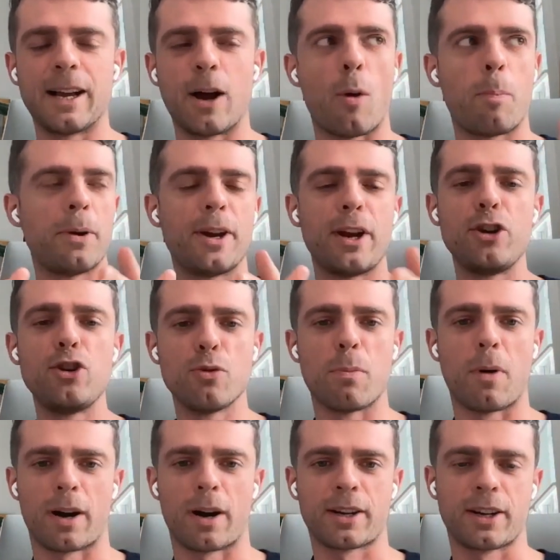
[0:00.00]
open a new
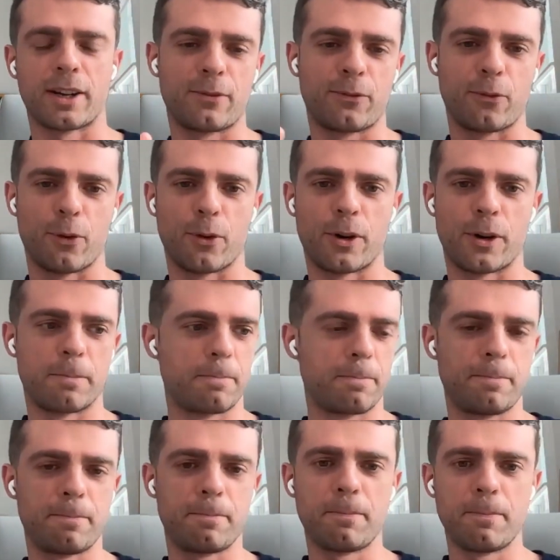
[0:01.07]
market for
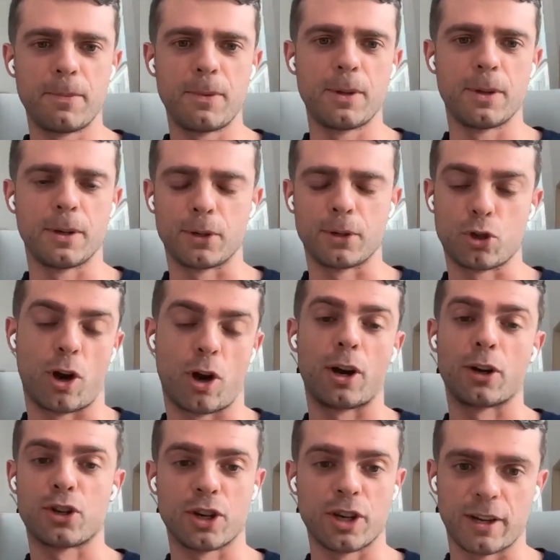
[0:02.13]

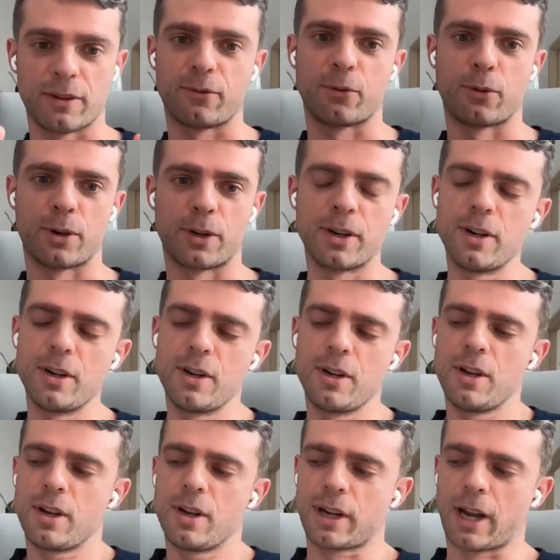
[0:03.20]
charging and for
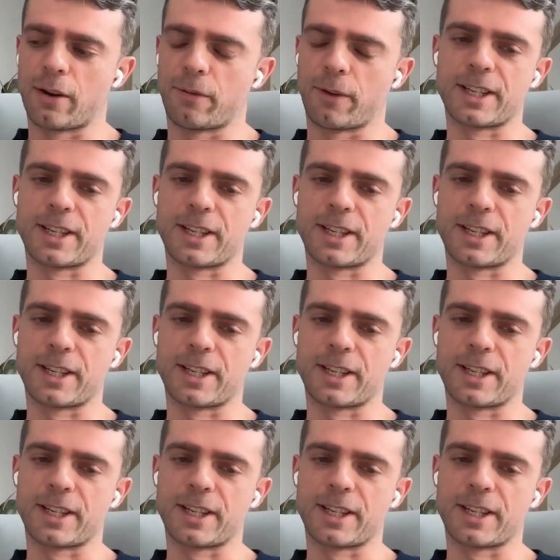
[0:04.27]
kind of